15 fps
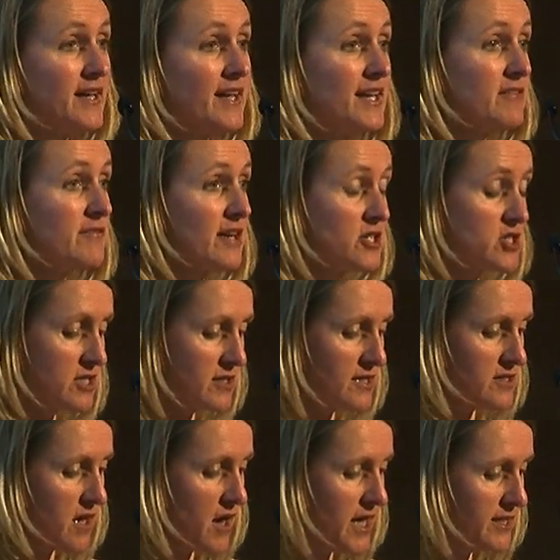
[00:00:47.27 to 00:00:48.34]
innovation
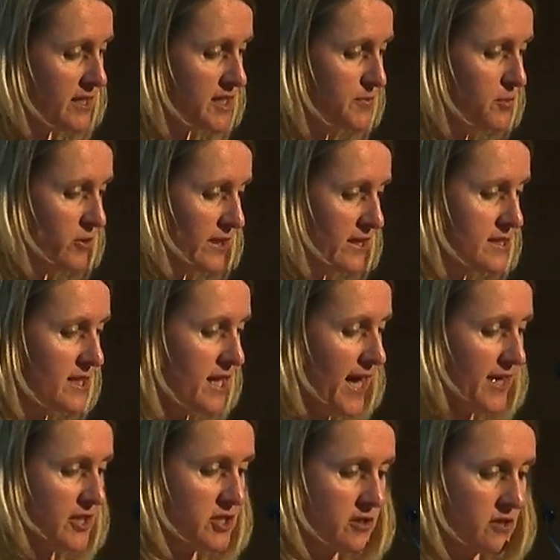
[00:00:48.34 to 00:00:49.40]
is ideas put into
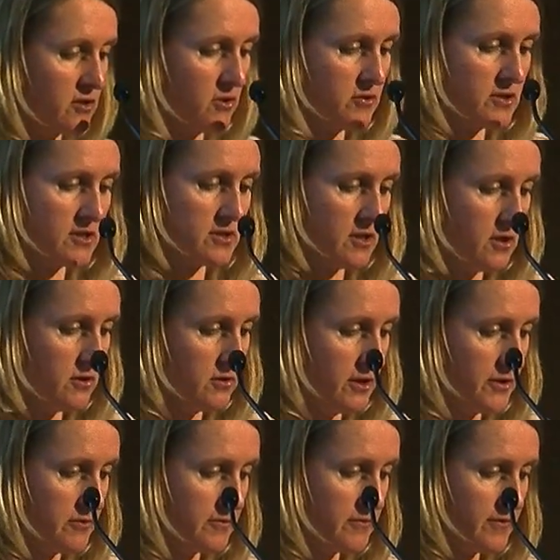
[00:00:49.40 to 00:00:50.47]
action, not just a whole
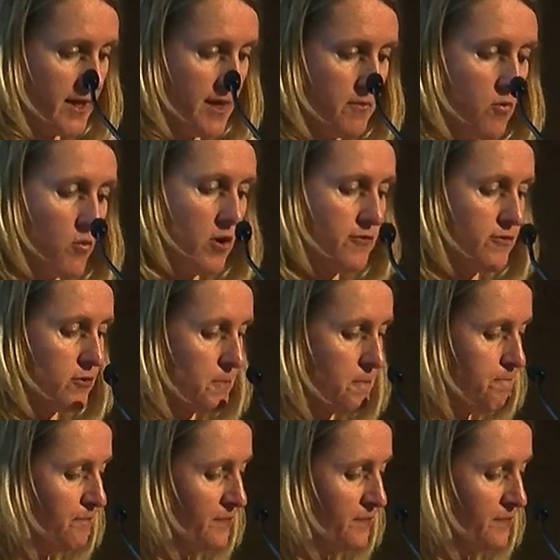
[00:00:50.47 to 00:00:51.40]
lot of waffle.